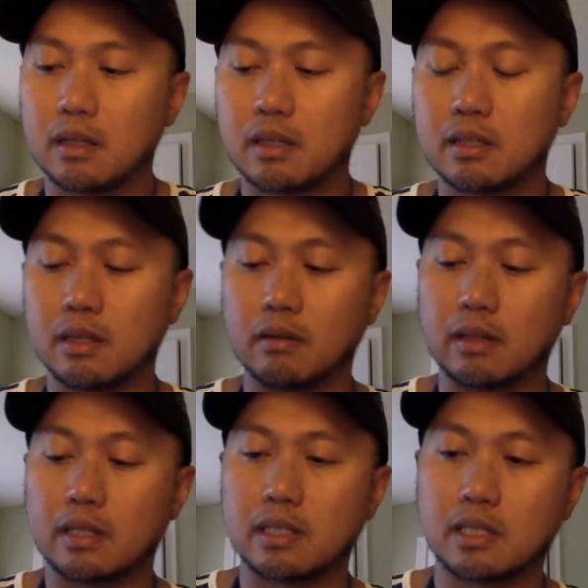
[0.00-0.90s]
So
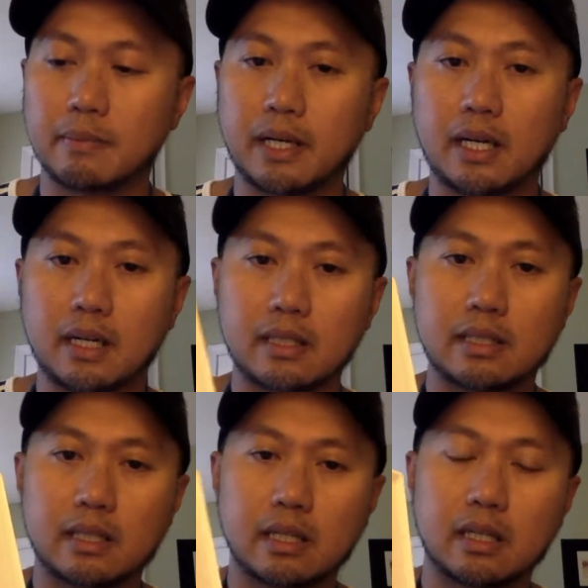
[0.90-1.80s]
this is the
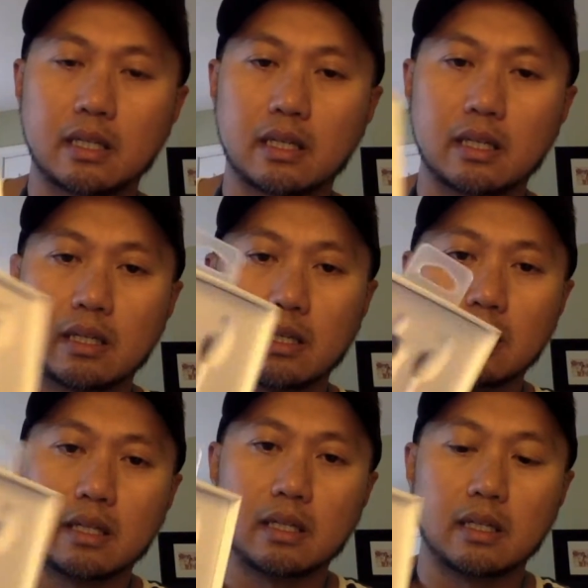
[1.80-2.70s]
box.
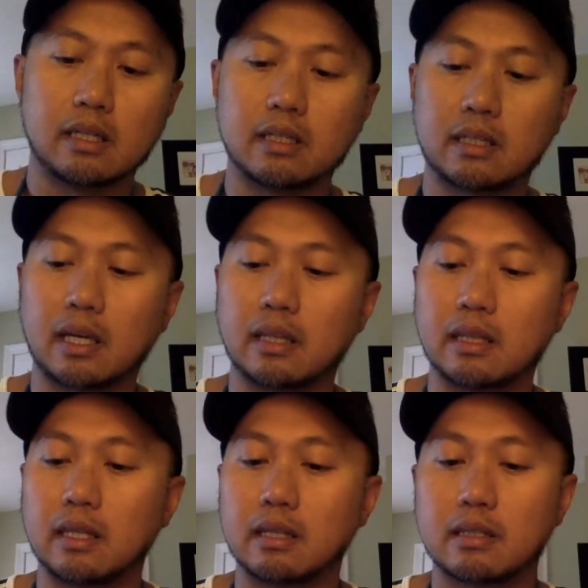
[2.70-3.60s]
It's got
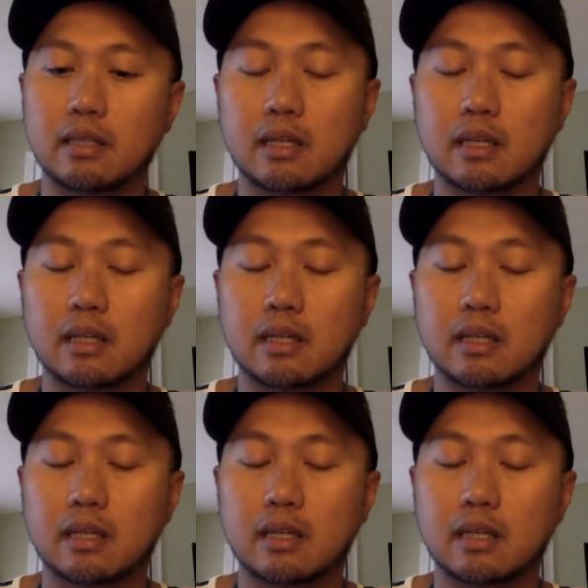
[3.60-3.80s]
this